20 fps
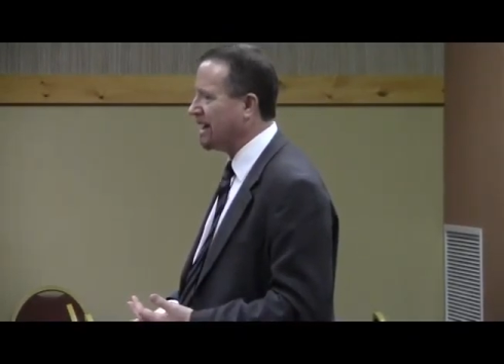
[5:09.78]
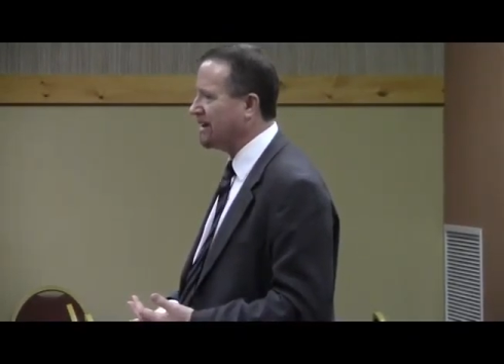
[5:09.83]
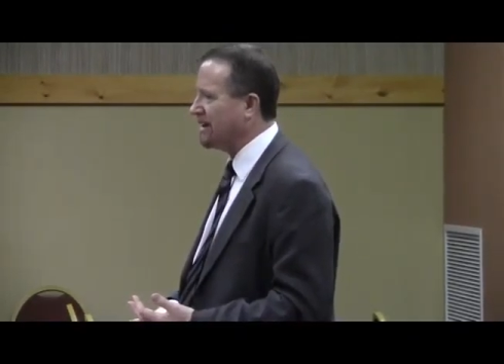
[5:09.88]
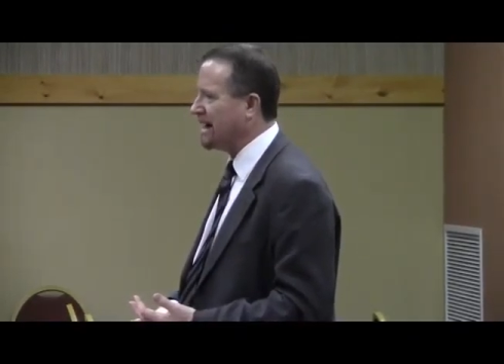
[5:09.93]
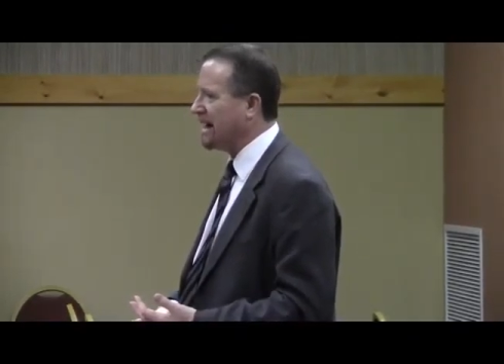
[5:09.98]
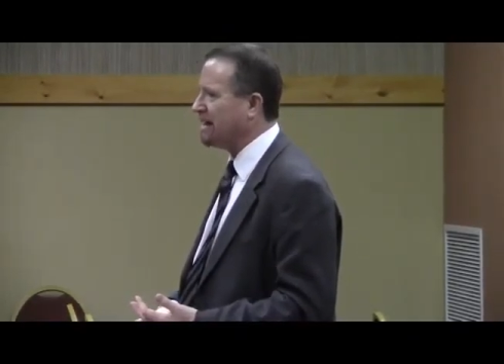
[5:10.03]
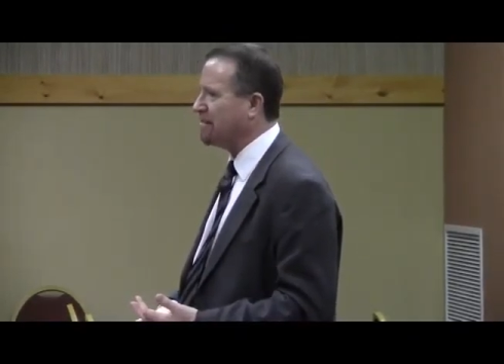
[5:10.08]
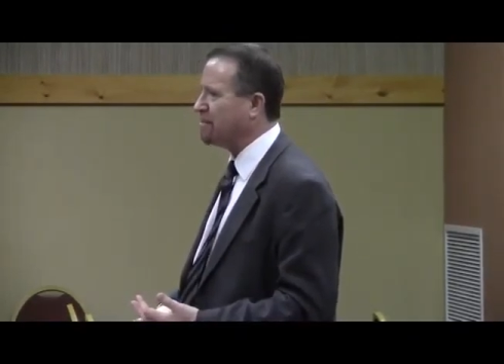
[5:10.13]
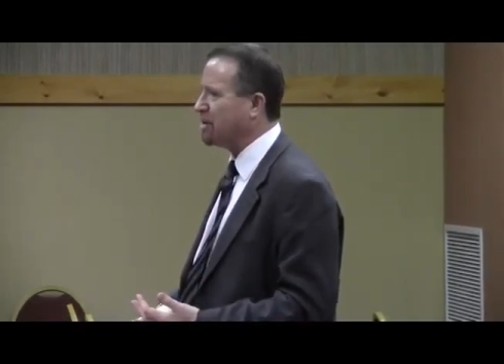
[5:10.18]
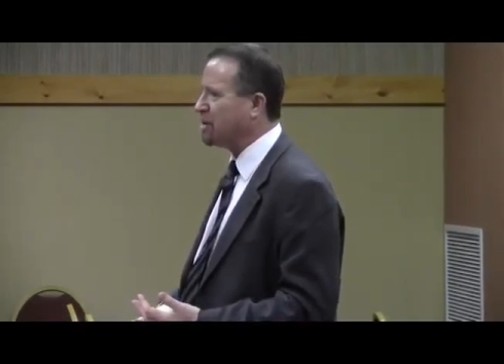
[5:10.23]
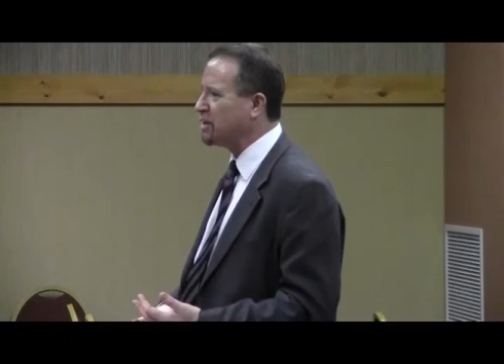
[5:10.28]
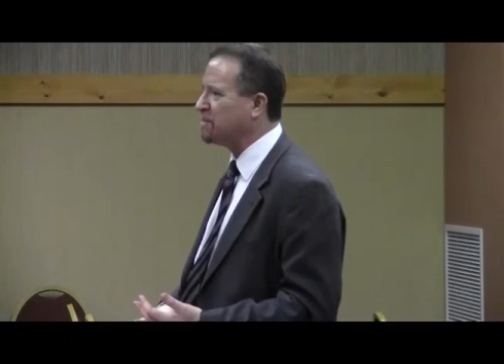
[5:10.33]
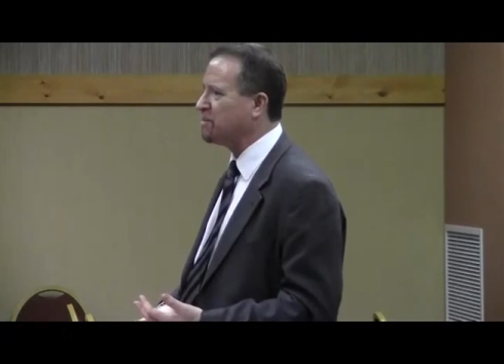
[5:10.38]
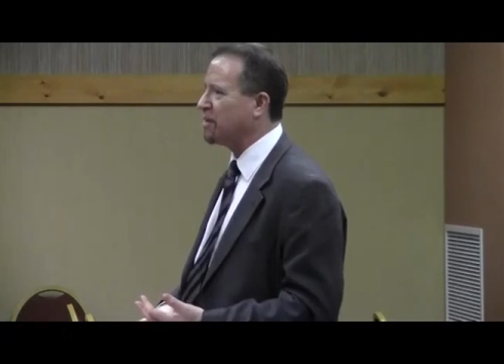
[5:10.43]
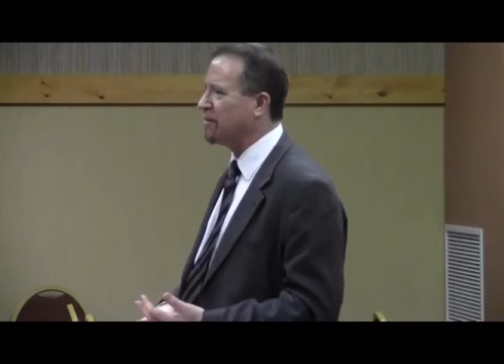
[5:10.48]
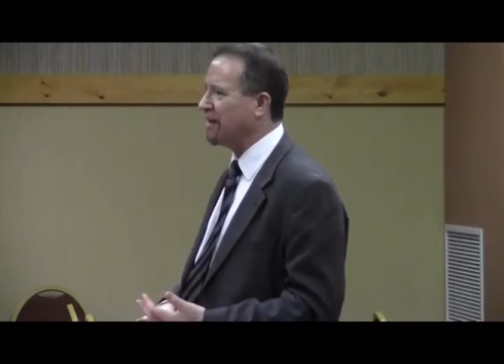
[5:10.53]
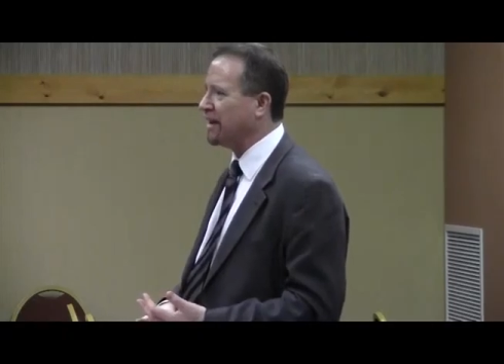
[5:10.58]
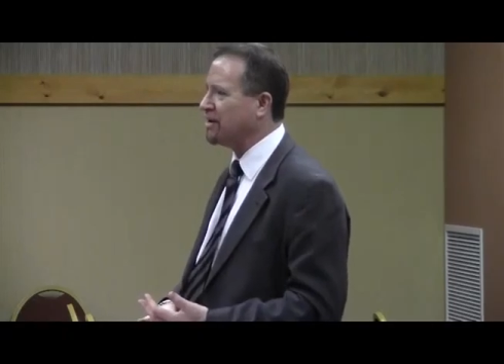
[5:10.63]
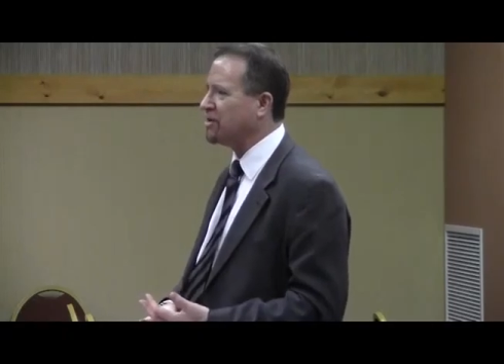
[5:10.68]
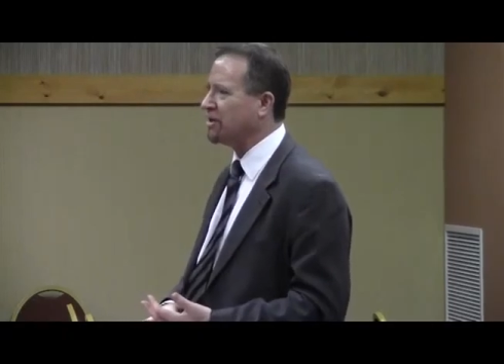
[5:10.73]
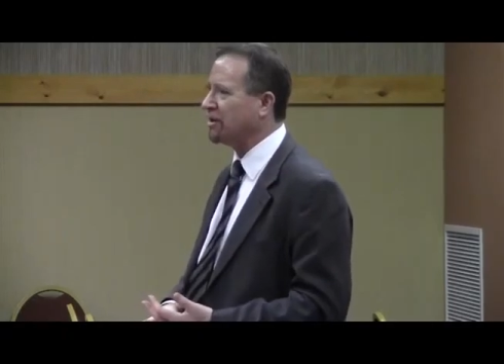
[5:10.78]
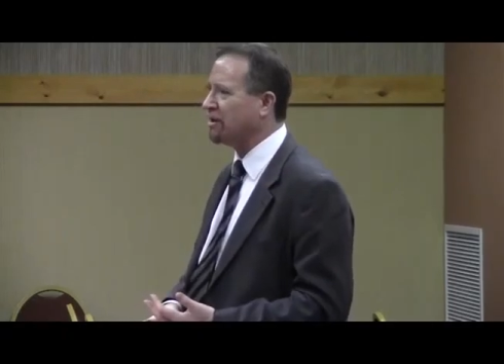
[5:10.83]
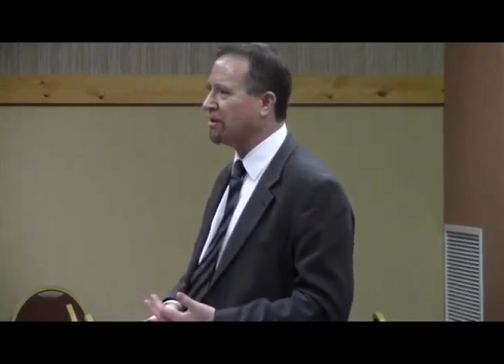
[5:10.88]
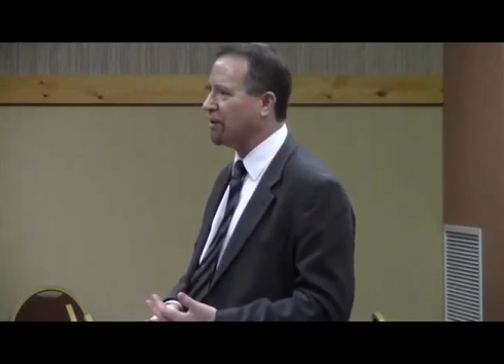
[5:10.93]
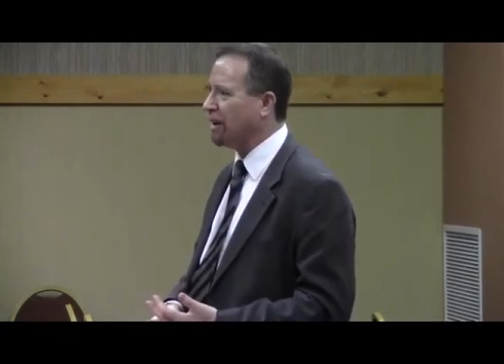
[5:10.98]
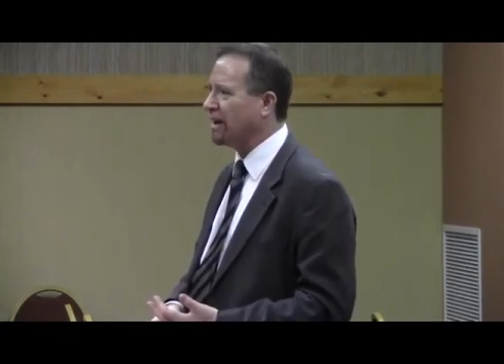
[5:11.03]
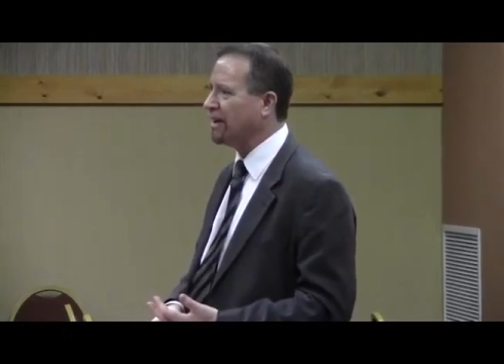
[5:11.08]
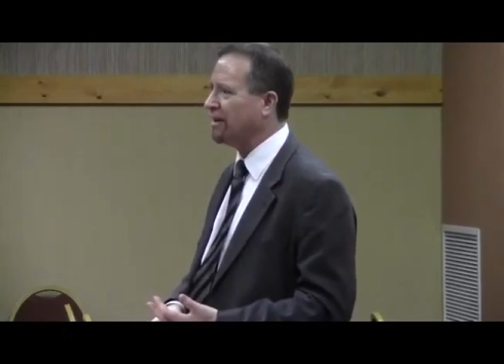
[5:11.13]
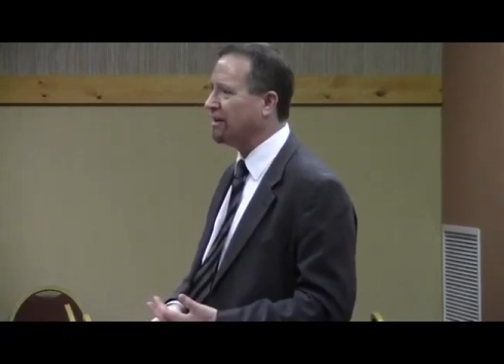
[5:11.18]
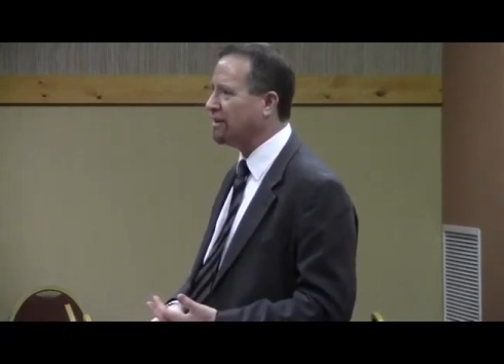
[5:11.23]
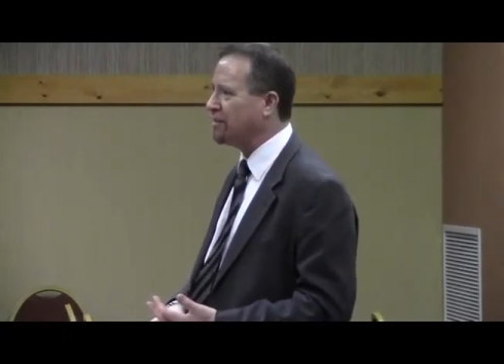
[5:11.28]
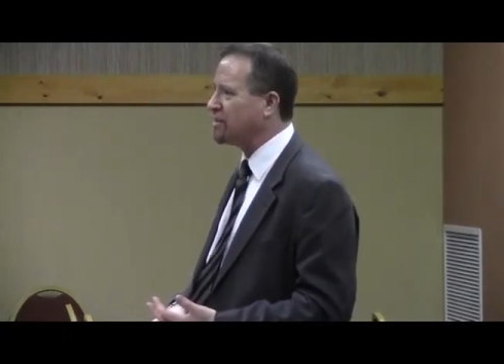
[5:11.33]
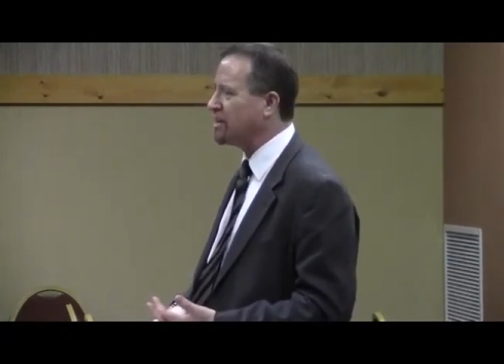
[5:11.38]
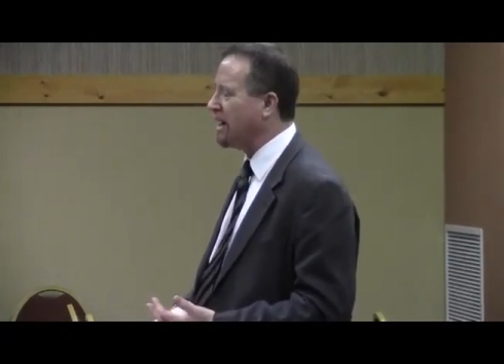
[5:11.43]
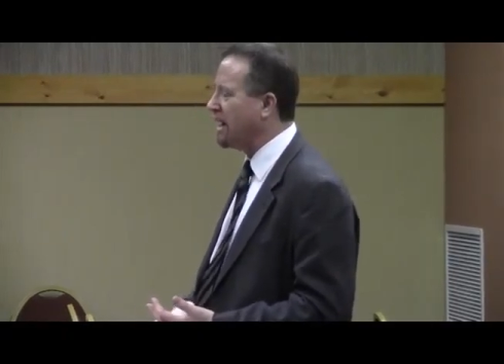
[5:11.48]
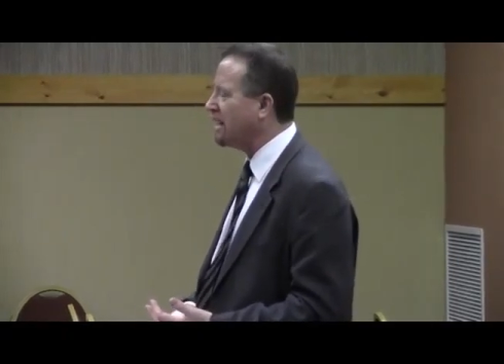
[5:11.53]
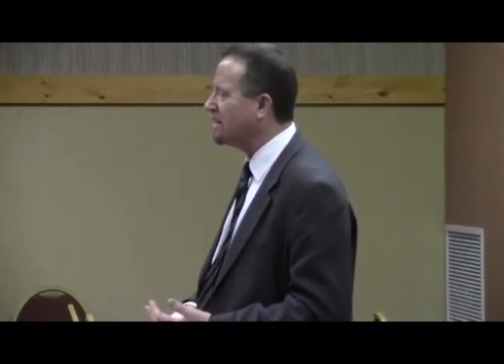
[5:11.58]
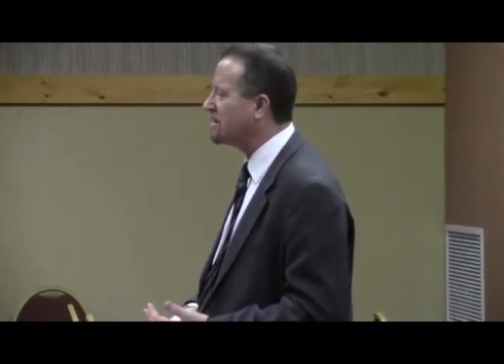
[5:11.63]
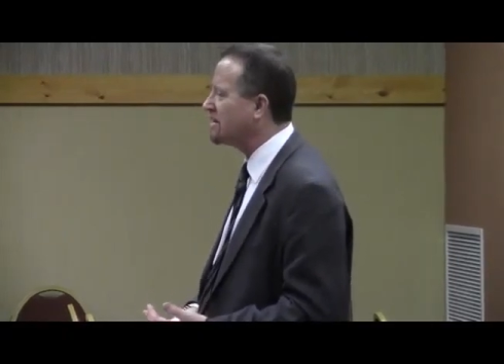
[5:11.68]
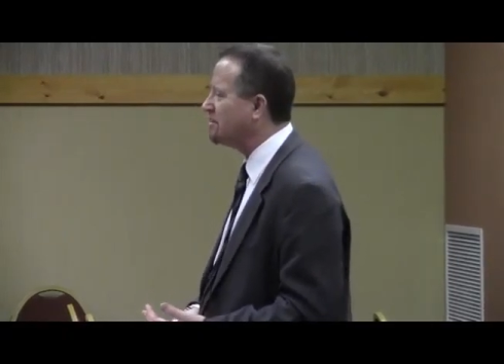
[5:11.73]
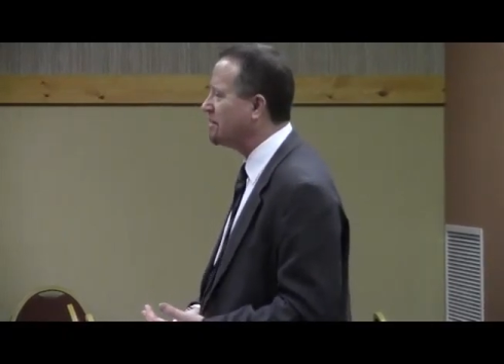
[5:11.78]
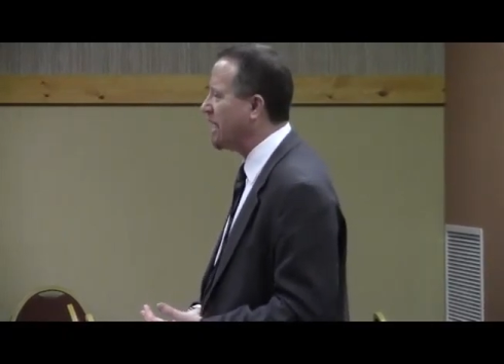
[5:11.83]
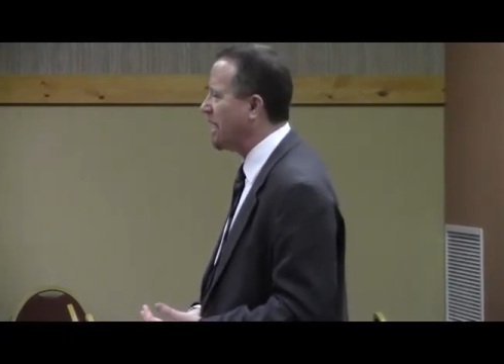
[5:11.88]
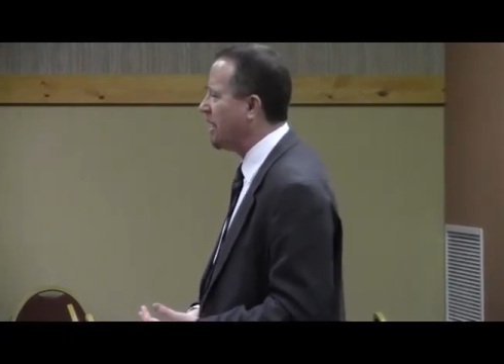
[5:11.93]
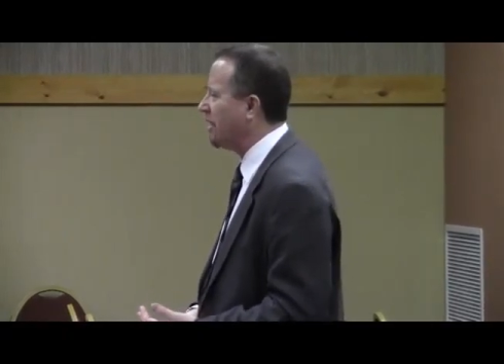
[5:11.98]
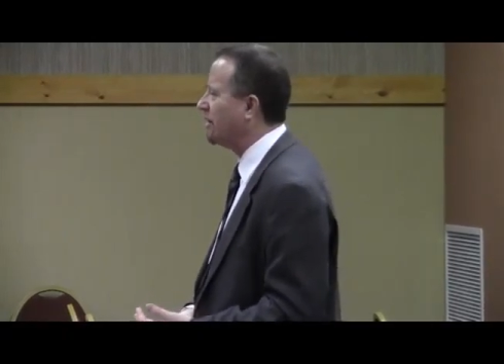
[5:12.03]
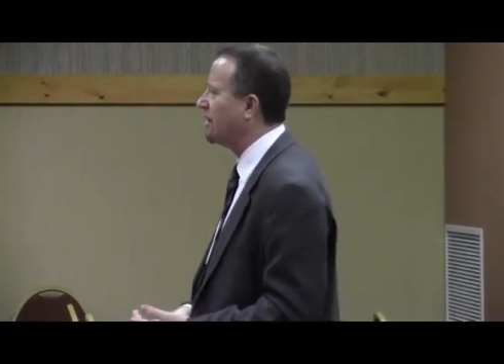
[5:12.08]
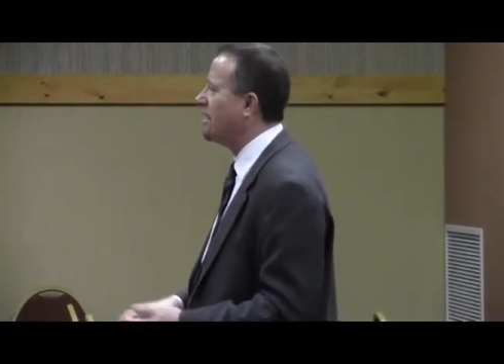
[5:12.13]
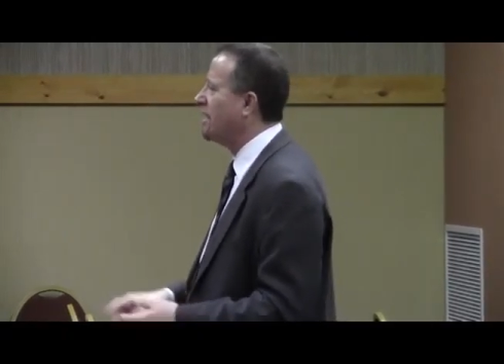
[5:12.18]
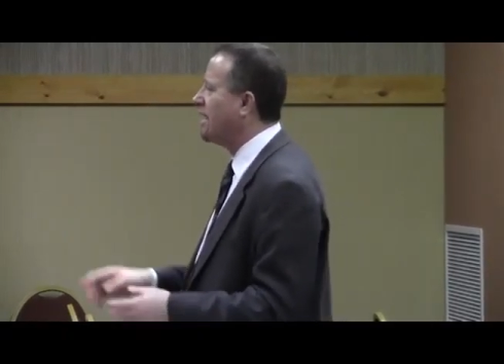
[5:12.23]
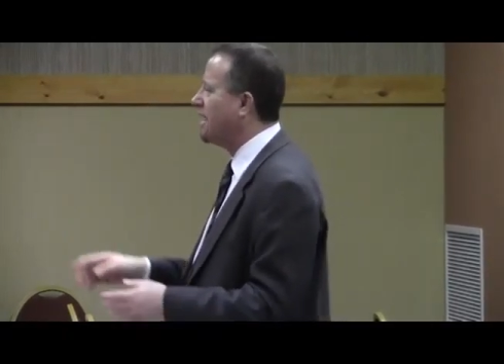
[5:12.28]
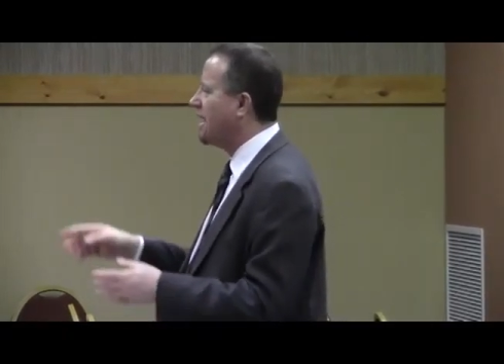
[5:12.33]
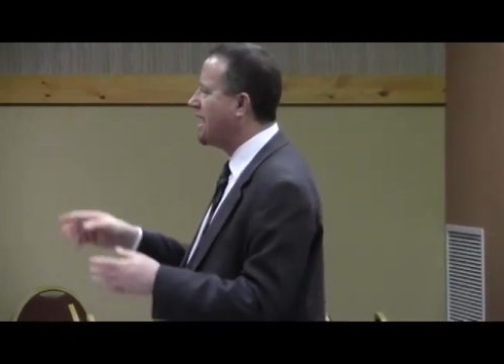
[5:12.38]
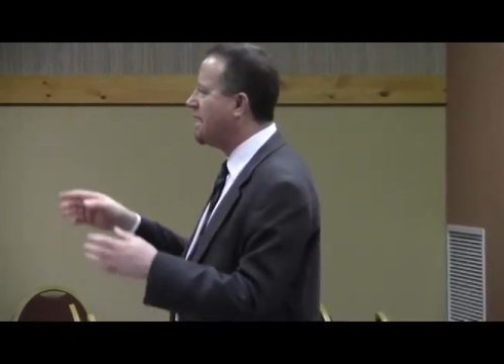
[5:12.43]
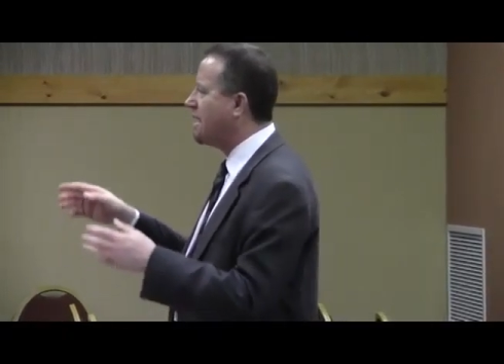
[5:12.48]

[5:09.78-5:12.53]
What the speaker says: And that abuse prevention curriculum talks about